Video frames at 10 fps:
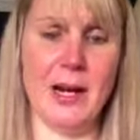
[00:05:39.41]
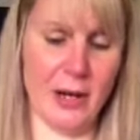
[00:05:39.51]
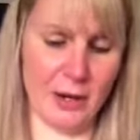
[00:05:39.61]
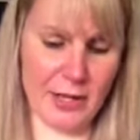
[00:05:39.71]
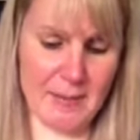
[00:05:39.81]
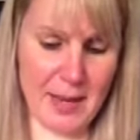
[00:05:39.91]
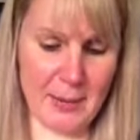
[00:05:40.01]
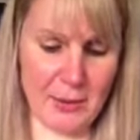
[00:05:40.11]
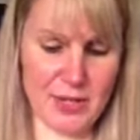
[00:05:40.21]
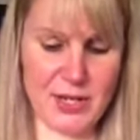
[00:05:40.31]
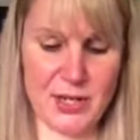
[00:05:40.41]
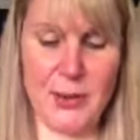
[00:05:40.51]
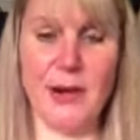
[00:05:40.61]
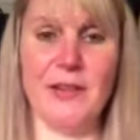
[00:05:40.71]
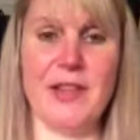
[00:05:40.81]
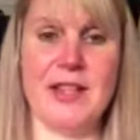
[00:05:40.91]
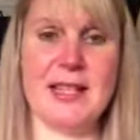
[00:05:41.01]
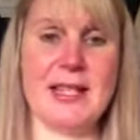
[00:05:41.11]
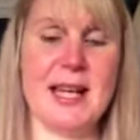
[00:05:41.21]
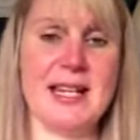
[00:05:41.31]
or you might want to offer
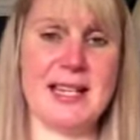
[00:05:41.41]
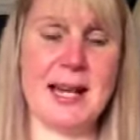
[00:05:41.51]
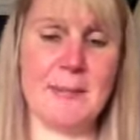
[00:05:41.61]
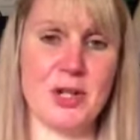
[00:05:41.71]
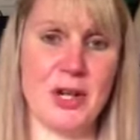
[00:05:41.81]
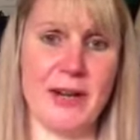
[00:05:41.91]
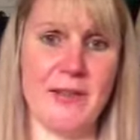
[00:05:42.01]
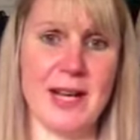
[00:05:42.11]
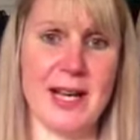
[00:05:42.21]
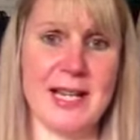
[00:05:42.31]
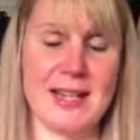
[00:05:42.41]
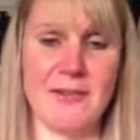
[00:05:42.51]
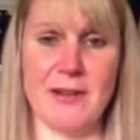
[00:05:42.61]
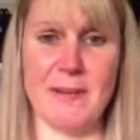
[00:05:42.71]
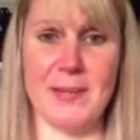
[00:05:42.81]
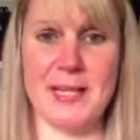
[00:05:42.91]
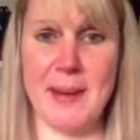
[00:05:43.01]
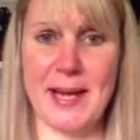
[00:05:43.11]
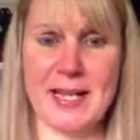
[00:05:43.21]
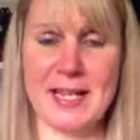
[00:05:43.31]
this a snapshot of a different
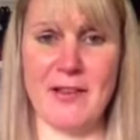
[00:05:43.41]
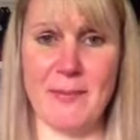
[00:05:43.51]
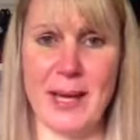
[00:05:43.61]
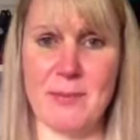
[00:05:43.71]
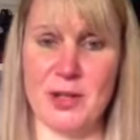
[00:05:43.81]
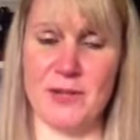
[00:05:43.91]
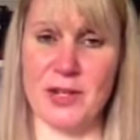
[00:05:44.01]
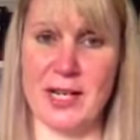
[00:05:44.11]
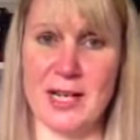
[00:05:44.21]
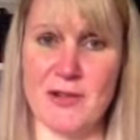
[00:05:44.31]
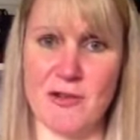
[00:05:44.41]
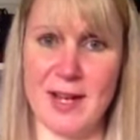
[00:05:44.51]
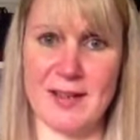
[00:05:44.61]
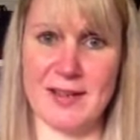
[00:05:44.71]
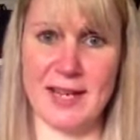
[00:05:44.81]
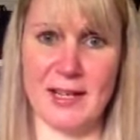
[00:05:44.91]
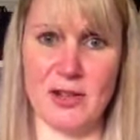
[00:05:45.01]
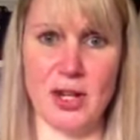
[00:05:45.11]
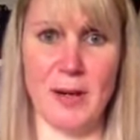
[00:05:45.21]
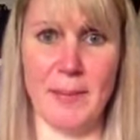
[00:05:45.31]
perspective. Perhaps you've done an interesting
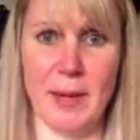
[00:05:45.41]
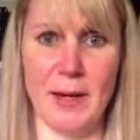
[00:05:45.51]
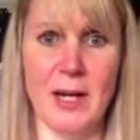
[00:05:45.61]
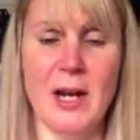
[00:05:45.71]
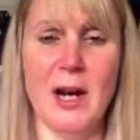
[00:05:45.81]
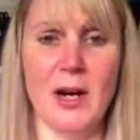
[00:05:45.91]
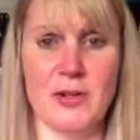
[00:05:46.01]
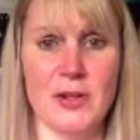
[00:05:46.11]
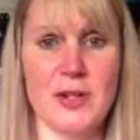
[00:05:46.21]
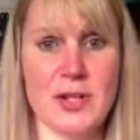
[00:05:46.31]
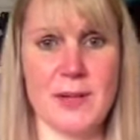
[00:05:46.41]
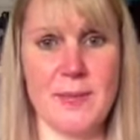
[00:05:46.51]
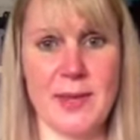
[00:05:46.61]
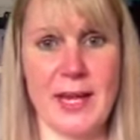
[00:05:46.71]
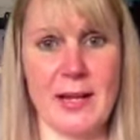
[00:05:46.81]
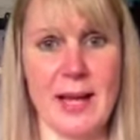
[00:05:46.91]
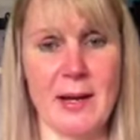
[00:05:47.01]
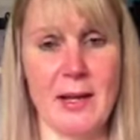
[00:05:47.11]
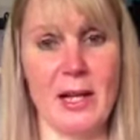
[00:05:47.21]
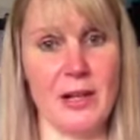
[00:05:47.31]
job or done something
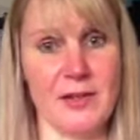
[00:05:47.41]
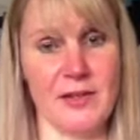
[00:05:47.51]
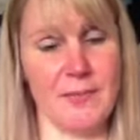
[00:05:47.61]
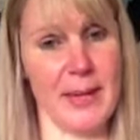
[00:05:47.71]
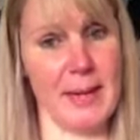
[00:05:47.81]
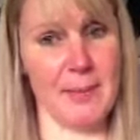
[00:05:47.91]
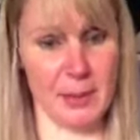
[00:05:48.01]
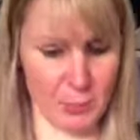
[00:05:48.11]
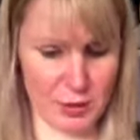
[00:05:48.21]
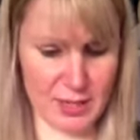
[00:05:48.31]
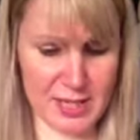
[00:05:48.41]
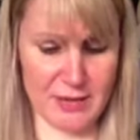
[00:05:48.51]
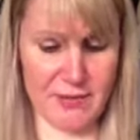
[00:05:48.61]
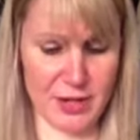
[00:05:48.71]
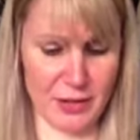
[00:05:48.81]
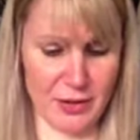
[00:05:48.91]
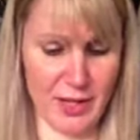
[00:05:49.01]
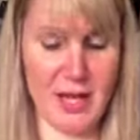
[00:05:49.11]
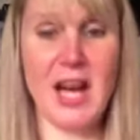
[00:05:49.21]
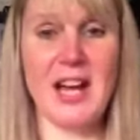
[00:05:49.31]
that lots of people wouldn't have done.
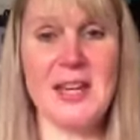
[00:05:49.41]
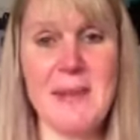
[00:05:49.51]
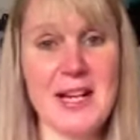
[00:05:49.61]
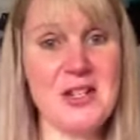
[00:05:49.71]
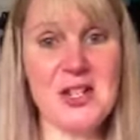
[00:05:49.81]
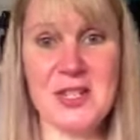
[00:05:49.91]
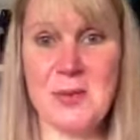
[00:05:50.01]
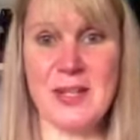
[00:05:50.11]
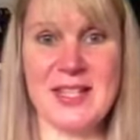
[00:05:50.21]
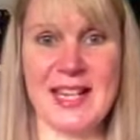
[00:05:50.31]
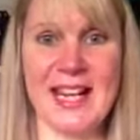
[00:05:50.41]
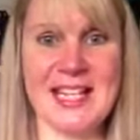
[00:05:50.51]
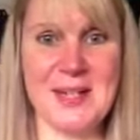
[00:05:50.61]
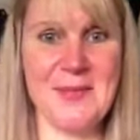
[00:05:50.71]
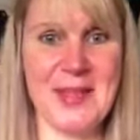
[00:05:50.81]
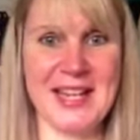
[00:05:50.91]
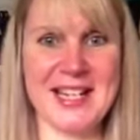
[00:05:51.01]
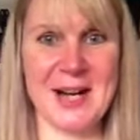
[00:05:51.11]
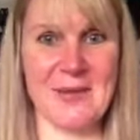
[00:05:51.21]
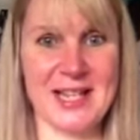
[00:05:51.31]
You might just want to get something
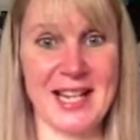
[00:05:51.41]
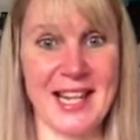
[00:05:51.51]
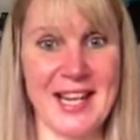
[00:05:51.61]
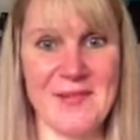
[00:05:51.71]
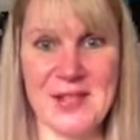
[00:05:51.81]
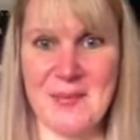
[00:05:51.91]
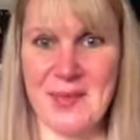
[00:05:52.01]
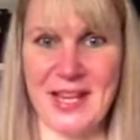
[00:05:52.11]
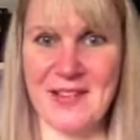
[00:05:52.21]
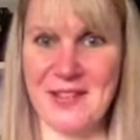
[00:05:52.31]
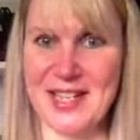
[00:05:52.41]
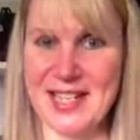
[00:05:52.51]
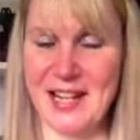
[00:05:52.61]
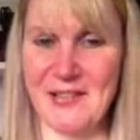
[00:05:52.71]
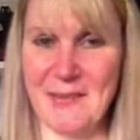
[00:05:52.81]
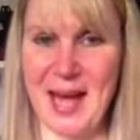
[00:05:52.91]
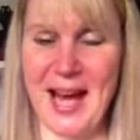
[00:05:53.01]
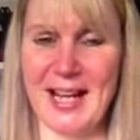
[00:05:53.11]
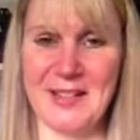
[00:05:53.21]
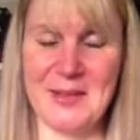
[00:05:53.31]
down, to leave something of yourself
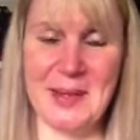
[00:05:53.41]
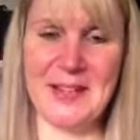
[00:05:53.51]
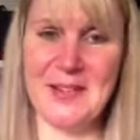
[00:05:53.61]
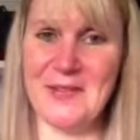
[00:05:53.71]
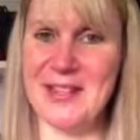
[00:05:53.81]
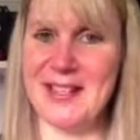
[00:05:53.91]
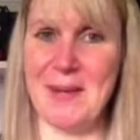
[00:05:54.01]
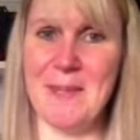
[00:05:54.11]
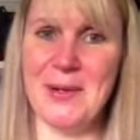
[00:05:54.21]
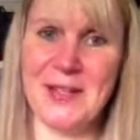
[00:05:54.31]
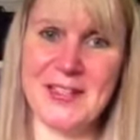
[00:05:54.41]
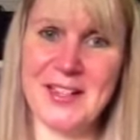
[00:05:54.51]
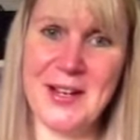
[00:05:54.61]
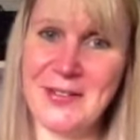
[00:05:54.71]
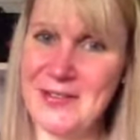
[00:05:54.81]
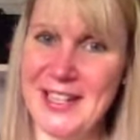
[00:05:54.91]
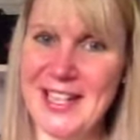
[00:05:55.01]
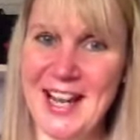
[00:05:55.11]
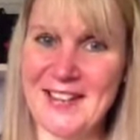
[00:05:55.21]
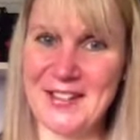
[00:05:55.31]
behind, because obviously books hopefully
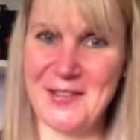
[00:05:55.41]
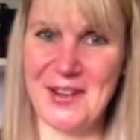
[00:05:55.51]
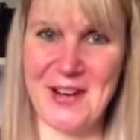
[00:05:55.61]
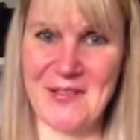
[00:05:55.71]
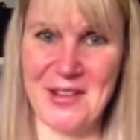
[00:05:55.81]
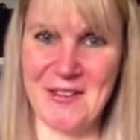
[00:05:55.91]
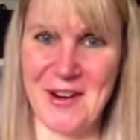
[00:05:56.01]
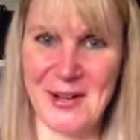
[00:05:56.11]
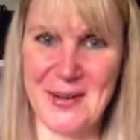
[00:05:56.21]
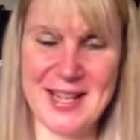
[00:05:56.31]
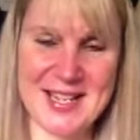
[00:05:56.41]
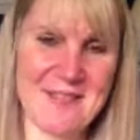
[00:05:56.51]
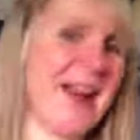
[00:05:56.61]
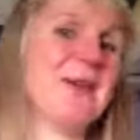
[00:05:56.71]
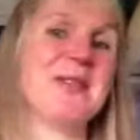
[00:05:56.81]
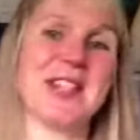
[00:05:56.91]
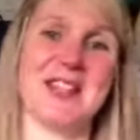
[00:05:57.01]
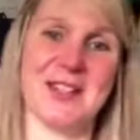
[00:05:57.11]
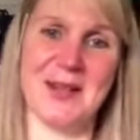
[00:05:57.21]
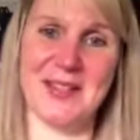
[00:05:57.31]
last forever. They're always around, and
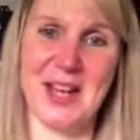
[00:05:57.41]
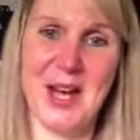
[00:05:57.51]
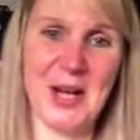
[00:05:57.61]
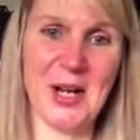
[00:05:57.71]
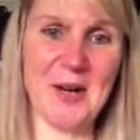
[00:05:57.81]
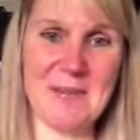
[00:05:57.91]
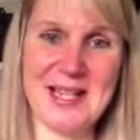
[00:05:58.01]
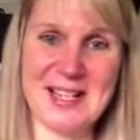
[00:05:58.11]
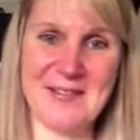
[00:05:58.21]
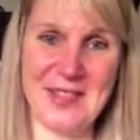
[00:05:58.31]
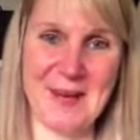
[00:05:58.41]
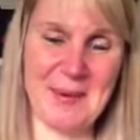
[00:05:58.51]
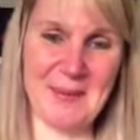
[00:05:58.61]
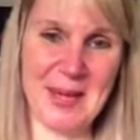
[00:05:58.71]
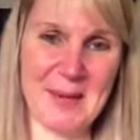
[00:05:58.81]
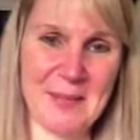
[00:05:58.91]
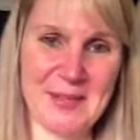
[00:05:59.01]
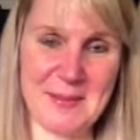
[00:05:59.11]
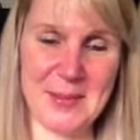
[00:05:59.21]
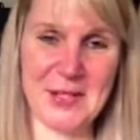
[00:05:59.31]
there's always copies of them on
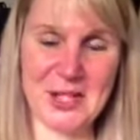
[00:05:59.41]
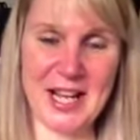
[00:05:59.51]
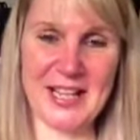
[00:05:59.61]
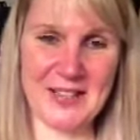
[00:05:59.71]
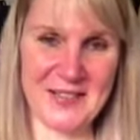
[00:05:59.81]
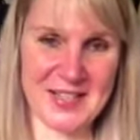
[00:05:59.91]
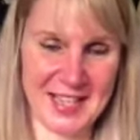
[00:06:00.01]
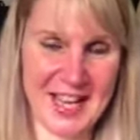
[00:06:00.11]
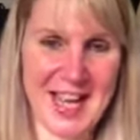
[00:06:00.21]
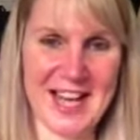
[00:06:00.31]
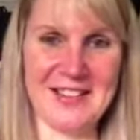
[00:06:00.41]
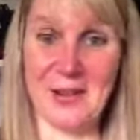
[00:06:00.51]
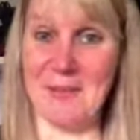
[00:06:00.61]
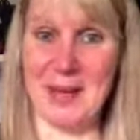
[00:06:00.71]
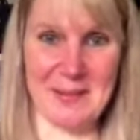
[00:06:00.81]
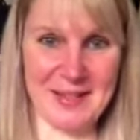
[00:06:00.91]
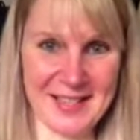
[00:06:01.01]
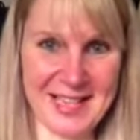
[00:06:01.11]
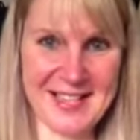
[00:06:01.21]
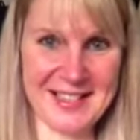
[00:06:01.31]
people's bookshelves and on people's
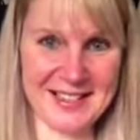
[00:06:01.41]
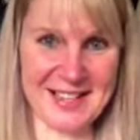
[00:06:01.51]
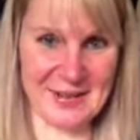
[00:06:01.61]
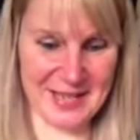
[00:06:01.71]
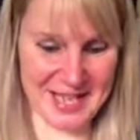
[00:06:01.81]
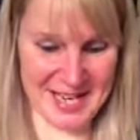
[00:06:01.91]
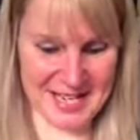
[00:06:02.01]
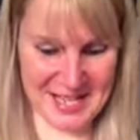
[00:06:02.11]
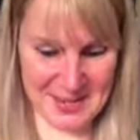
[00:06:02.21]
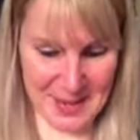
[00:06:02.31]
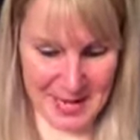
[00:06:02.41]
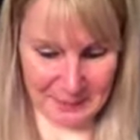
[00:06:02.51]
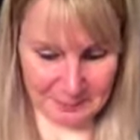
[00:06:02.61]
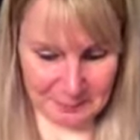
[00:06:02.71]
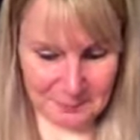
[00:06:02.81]
Kindles nowadays as well.